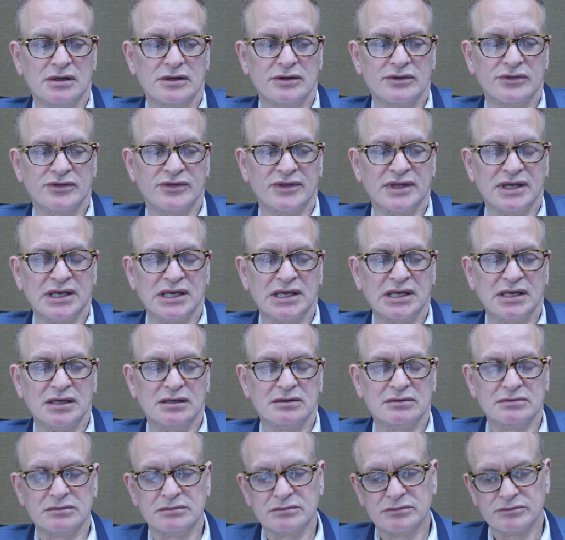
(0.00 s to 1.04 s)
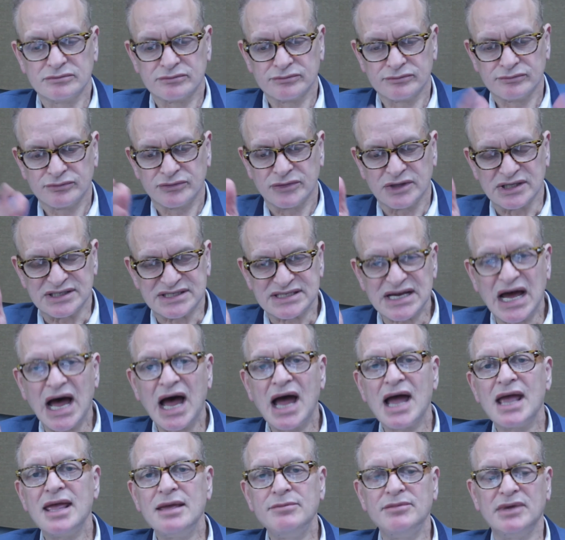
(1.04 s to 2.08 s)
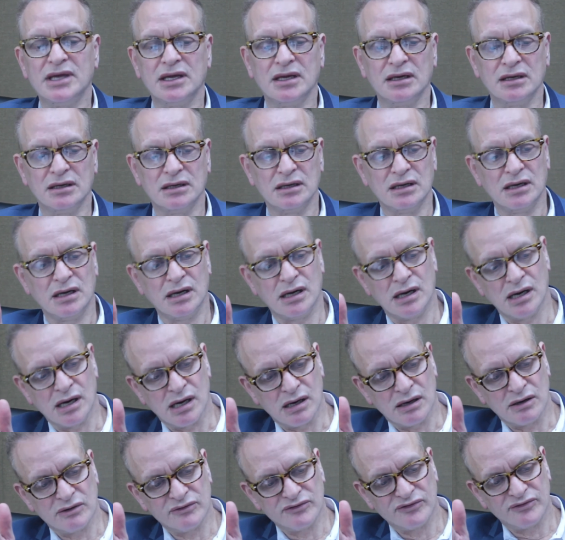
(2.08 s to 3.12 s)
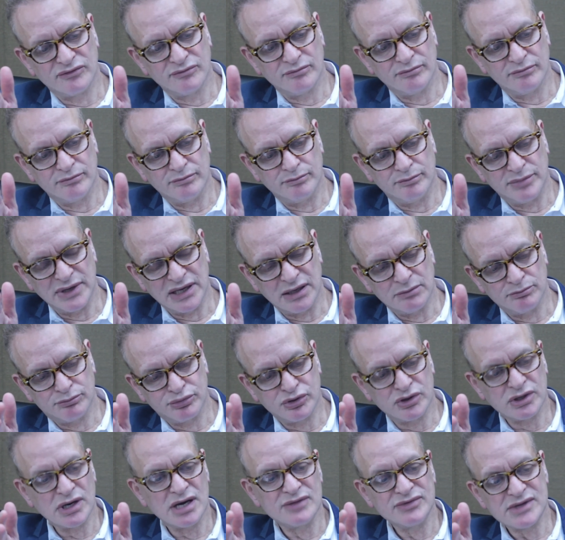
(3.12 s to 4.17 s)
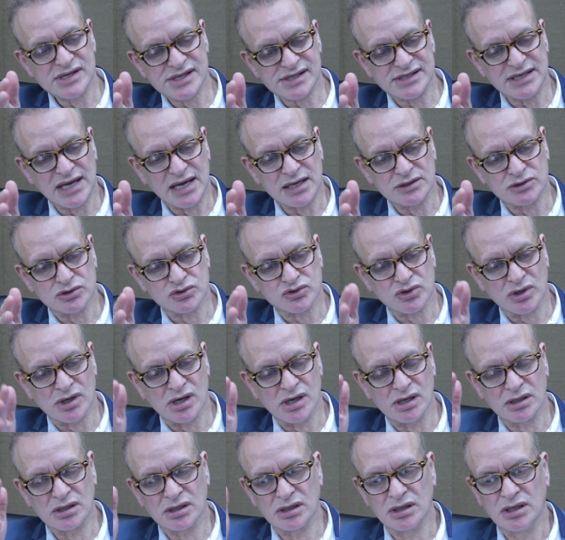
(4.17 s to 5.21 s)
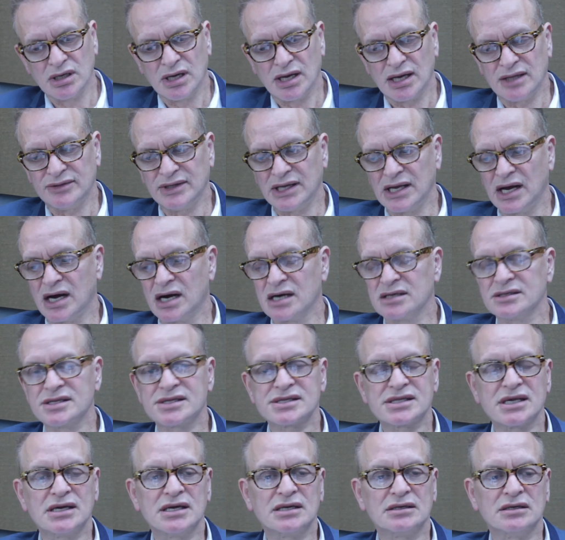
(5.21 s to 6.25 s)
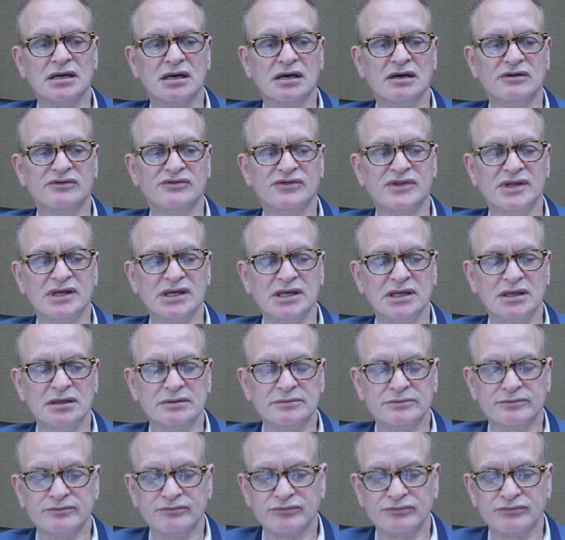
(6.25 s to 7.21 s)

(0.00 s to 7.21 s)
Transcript: the timing of being put on the statin drug and the onset of the